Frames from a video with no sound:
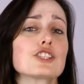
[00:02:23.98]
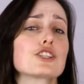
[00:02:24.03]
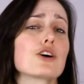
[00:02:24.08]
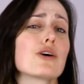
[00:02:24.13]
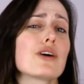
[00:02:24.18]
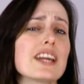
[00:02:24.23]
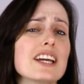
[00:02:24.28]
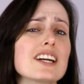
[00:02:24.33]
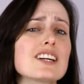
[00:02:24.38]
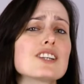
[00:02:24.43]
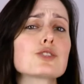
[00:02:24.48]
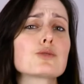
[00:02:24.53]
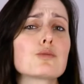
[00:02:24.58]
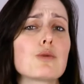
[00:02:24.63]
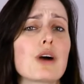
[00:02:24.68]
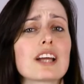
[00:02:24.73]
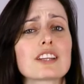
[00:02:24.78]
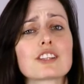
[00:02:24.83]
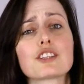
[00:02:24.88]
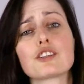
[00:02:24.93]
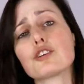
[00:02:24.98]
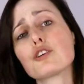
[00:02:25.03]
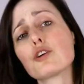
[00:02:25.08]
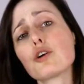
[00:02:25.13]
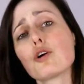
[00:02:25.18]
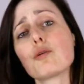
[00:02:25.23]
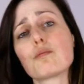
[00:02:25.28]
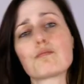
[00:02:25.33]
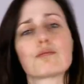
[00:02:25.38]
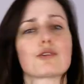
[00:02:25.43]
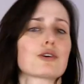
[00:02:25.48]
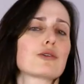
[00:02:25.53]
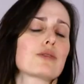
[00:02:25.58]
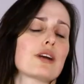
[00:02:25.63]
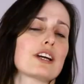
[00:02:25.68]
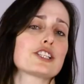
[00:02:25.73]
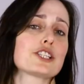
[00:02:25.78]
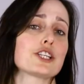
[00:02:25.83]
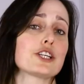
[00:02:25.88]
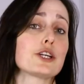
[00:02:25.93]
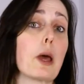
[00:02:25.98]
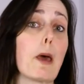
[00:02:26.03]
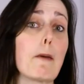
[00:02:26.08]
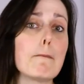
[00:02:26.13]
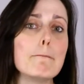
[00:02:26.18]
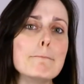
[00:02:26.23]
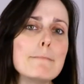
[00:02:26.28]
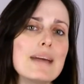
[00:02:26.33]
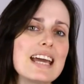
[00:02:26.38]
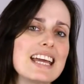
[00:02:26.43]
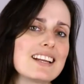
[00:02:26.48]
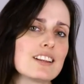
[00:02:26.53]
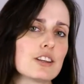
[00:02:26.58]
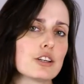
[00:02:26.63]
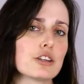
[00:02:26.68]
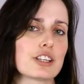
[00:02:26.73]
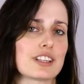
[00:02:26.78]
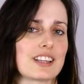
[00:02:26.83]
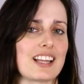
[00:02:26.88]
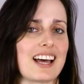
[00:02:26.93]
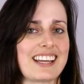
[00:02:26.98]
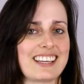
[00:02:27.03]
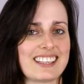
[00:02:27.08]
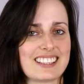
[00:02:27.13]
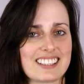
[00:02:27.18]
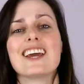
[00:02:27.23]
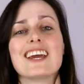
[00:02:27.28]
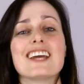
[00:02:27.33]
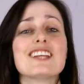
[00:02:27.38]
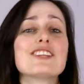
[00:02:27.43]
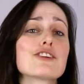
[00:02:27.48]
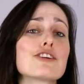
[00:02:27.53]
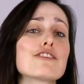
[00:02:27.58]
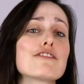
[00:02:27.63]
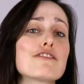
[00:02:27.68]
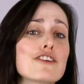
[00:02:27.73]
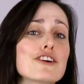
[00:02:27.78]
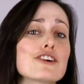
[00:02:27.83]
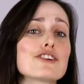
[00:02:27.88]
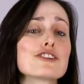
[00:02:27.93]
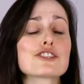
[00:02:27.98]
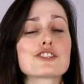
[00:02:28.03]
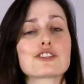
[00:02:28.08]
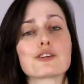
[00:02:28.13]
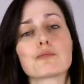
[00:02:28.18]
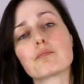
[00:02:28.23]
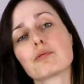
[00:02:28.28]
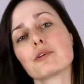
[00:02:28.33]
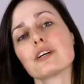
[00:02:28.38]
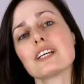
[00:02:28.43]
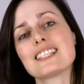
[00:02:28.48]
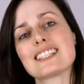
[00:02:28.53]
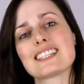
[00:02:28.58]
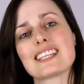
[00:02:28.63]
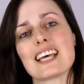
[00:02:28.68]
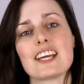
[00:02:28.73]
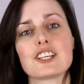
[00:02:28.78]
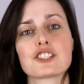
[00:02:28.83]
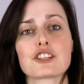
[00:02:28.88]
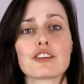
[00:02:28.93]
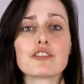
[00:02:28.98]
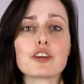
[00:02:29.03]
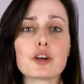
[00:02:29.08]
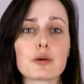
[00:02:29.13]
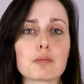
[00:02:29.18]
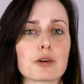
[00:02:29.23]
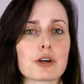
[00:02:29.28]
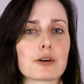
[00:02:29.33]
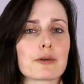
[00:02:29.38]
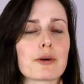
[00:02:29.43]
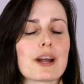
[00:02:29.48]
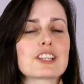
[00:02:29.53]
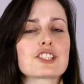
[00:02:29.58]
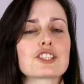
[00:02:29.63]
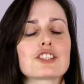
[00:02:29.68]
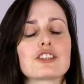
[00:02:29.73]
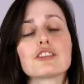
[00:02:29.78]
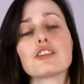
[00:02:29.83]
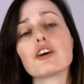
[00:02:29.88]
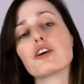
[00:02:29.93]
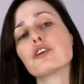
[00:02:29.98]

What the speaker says: So here's what your progression may look like. In your first pre-stage of your progression,